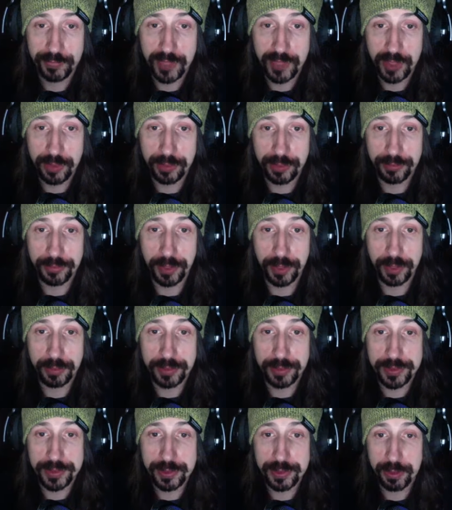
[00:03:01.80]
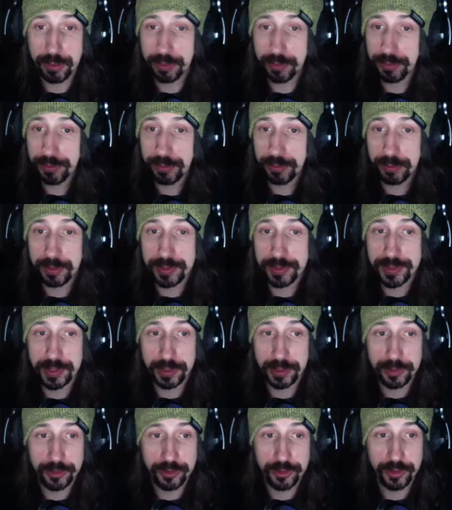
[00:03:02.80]
The virus tore through us
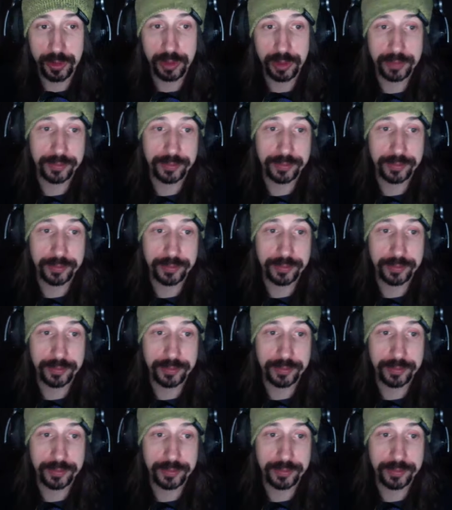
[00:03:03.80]
like a shard